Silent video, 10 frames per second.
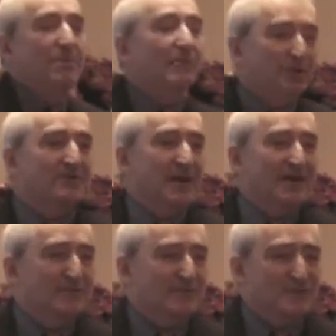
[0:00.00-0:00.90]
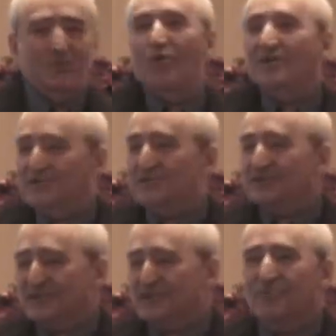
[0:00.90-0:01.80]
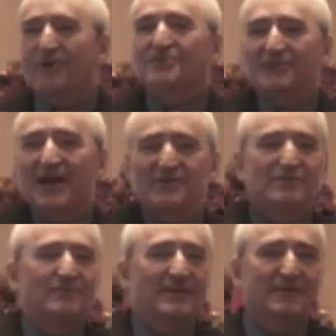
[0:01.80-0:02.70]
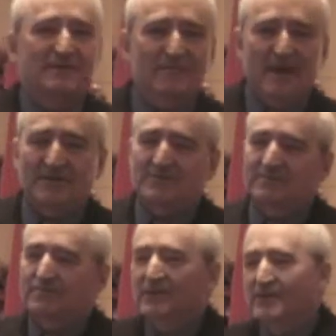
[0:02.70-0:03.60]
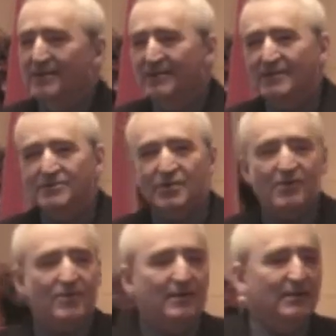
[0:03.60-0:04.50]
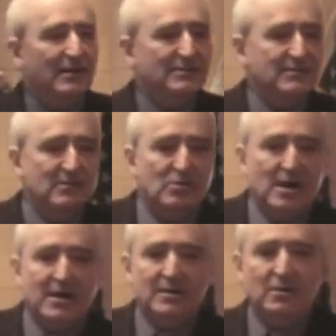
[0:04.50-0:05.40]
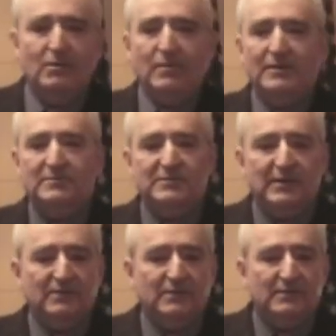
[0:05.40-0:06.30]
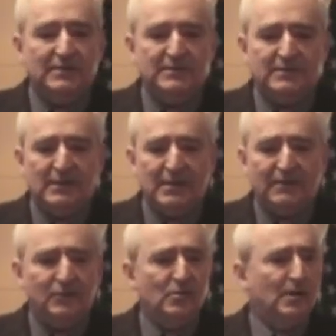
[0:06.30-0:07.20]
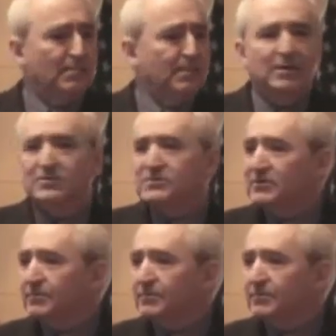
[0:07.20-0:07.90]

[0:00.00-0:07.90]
this public tantrum. She wants this, she wants that. She's making demands. So I went in, I said, oh, hi, Carol, my name's David. Listen, have you got a pair of